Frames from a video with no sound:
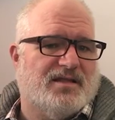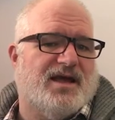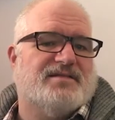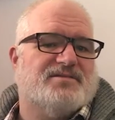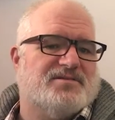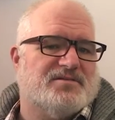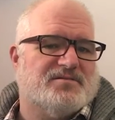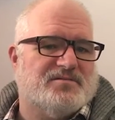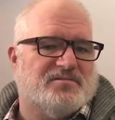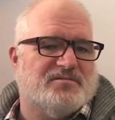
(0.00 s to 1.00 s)

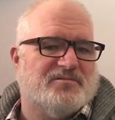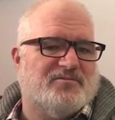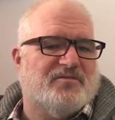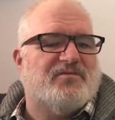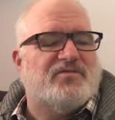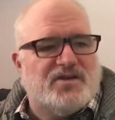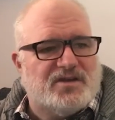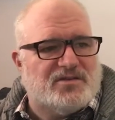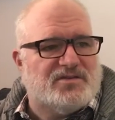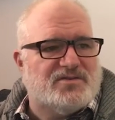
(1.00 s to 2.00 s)
That's what
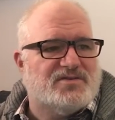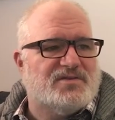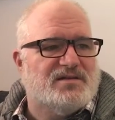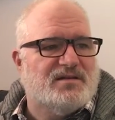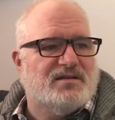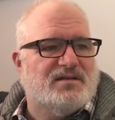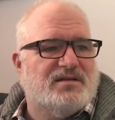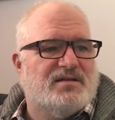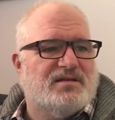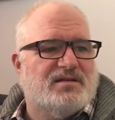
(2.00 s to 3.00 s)
feels
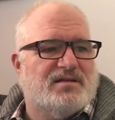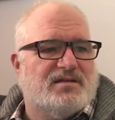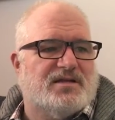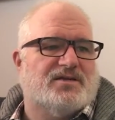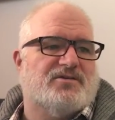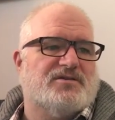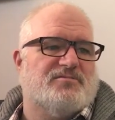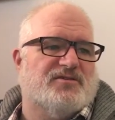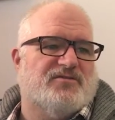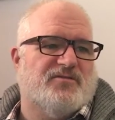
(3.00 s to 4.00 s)
like
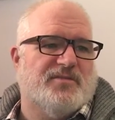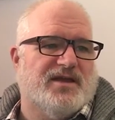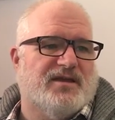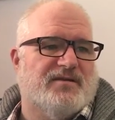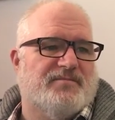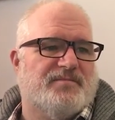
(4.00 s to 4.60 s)
Christmas for me.